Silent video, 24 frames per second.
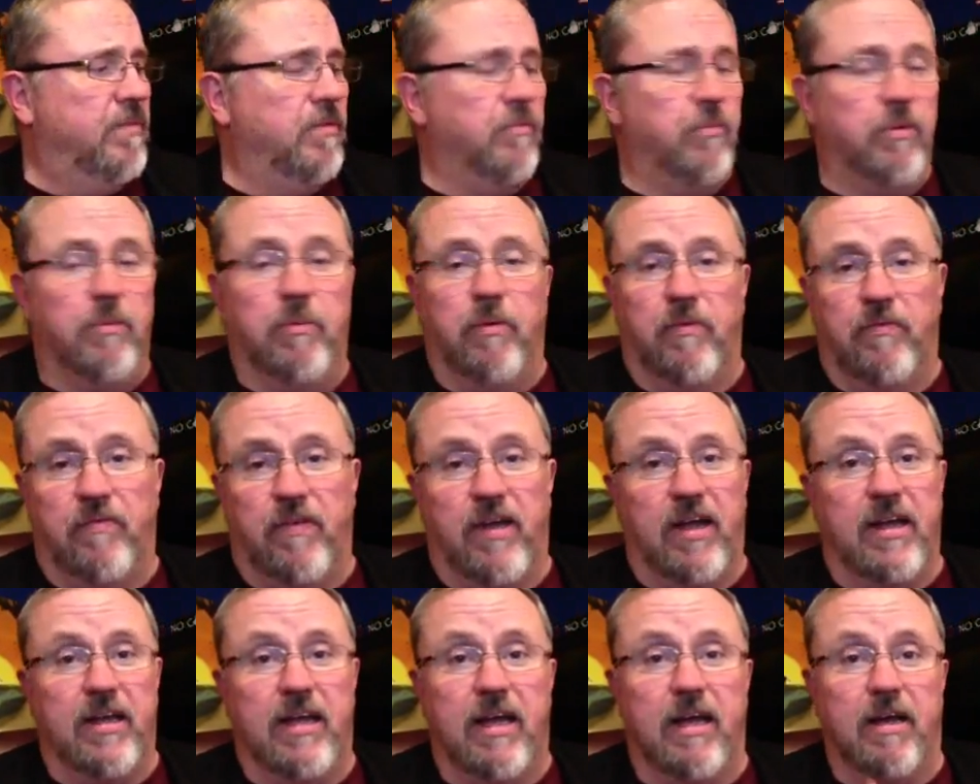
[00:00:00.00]
We will
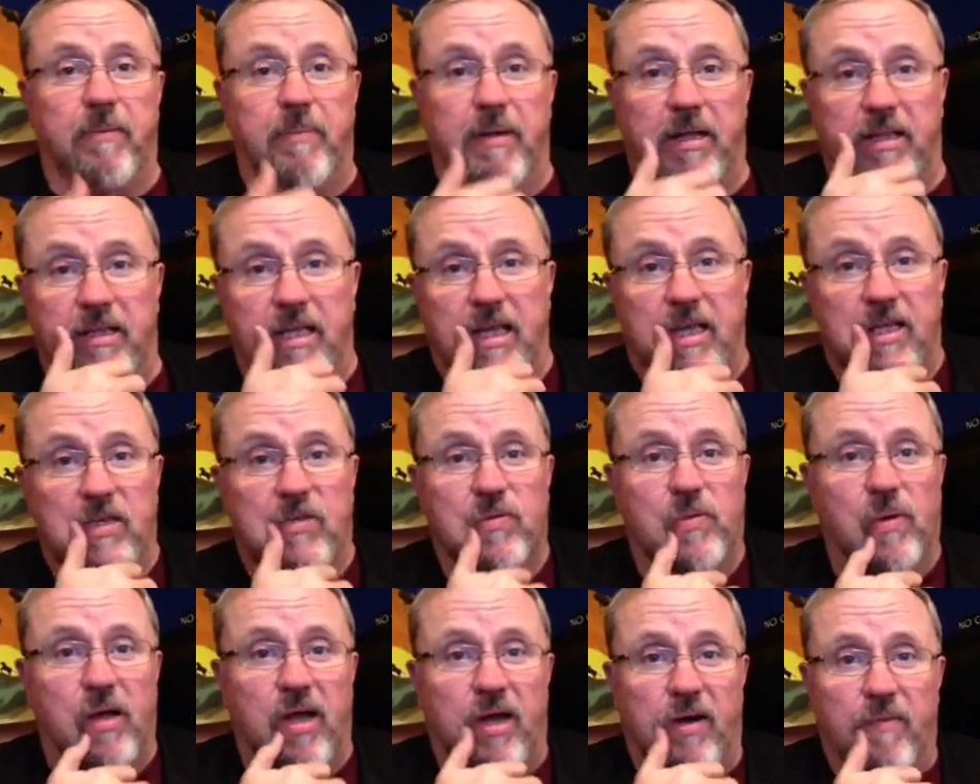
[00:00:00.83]
find out about that
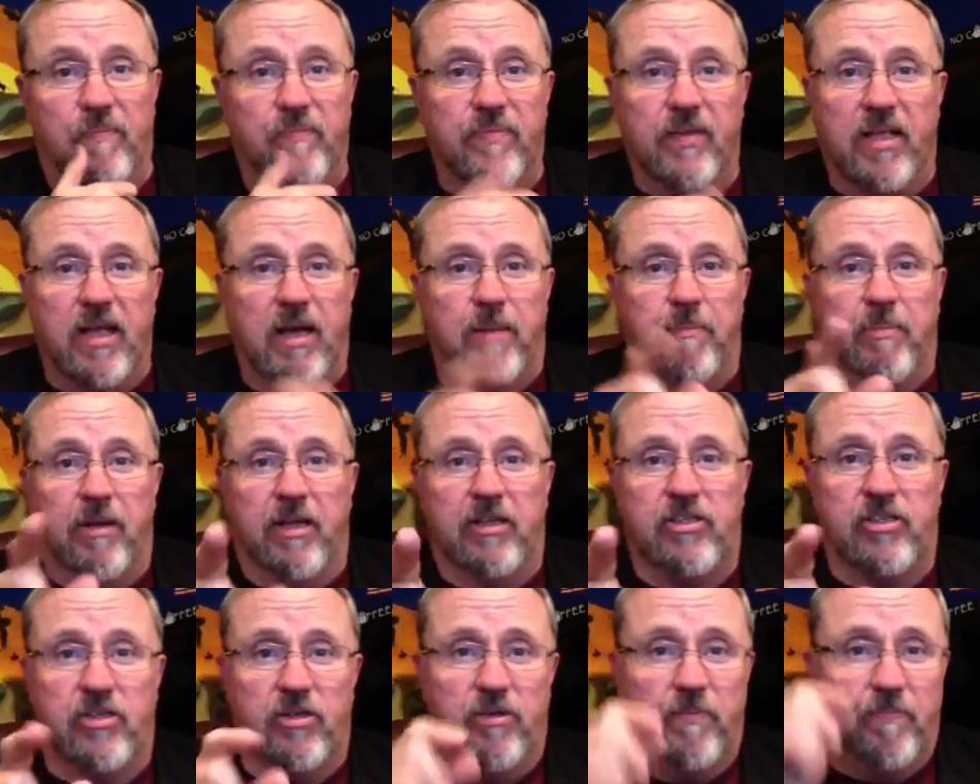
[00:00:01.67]
as well. God
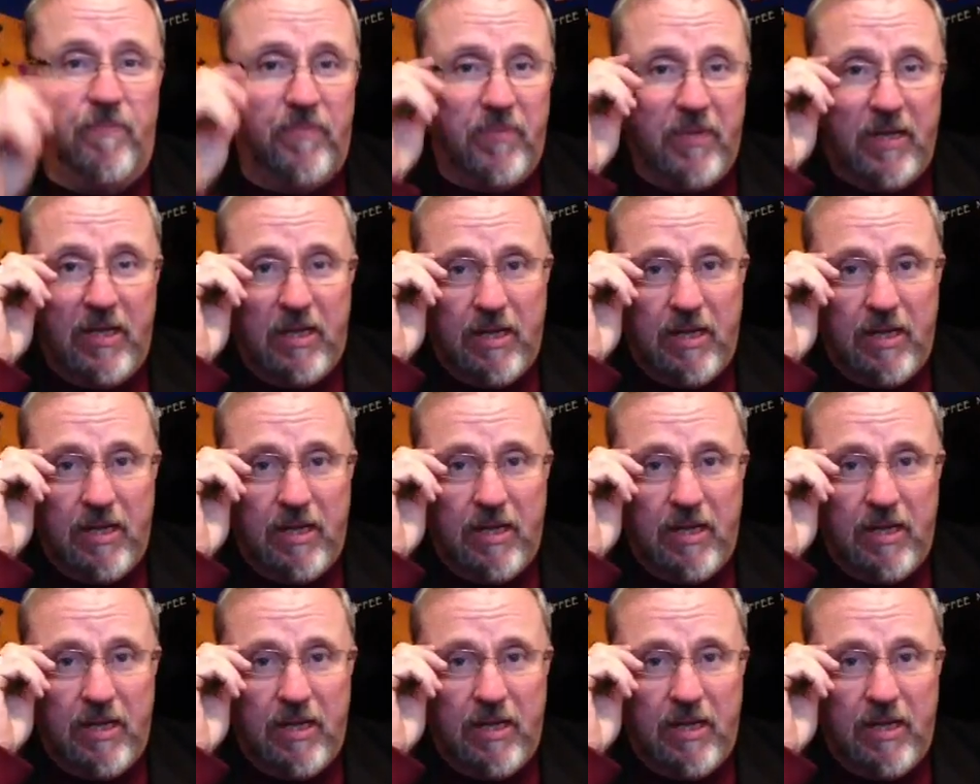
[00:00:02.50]
bless you.